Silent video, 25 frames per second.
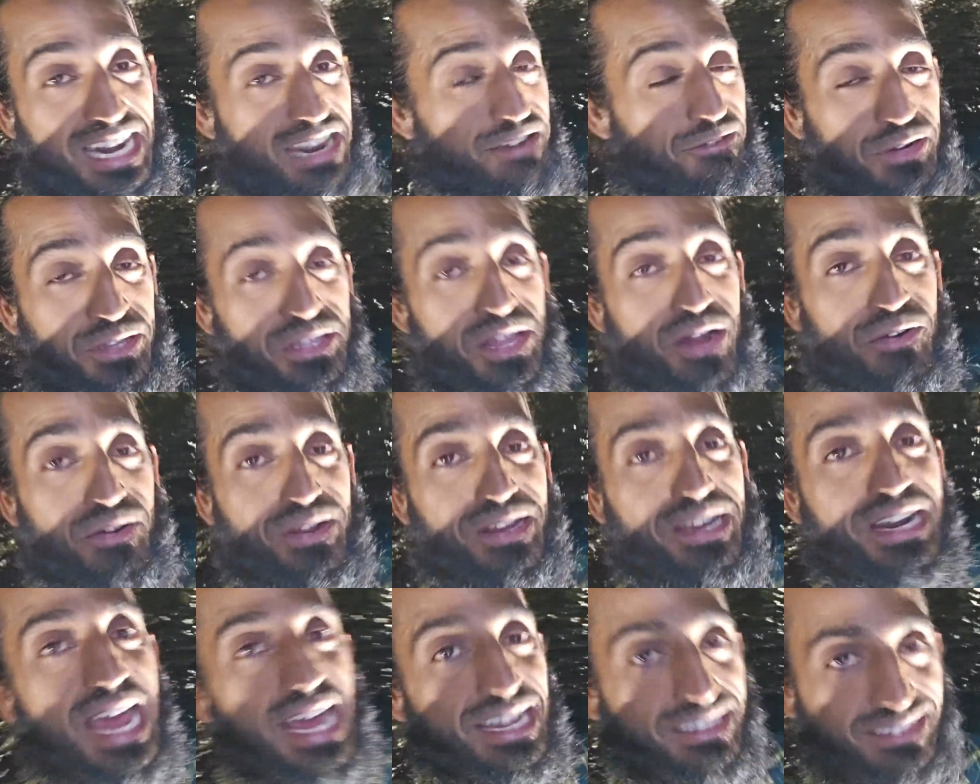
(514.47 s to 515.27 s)
Live without
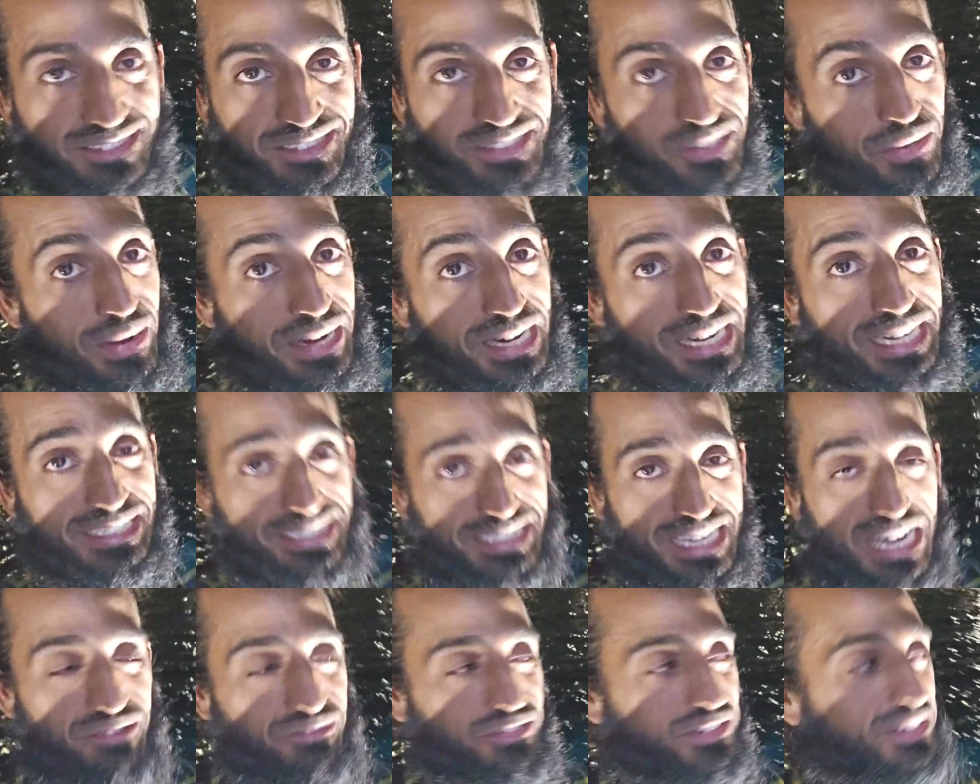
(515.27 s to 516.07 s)
regrets. Nobody
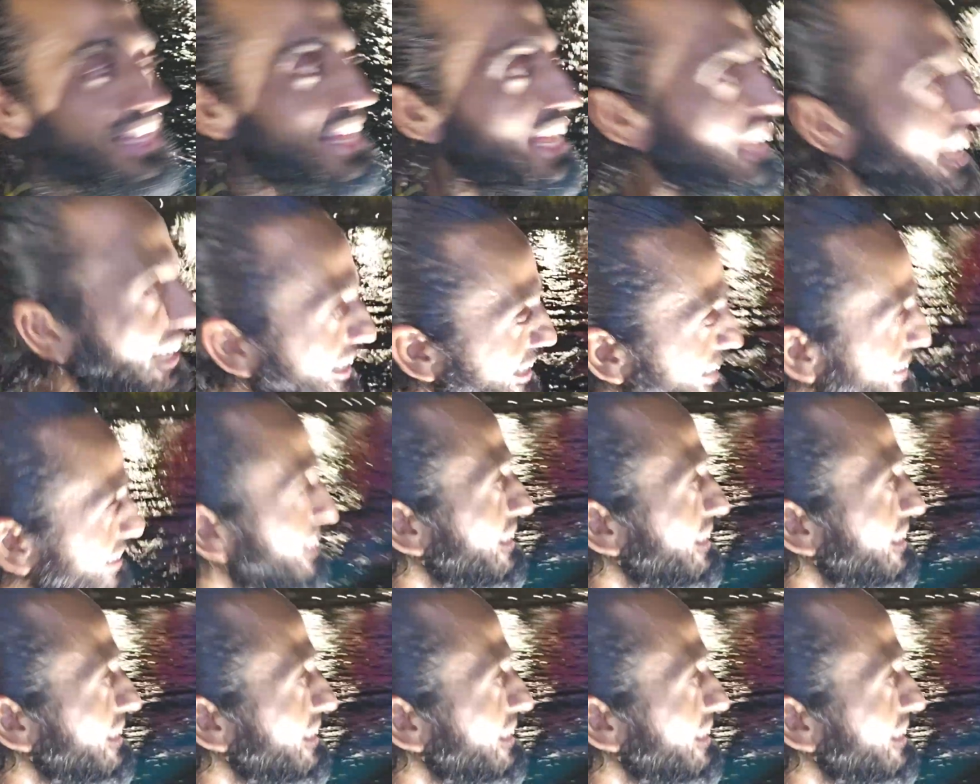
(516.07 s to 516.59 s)
got time for that.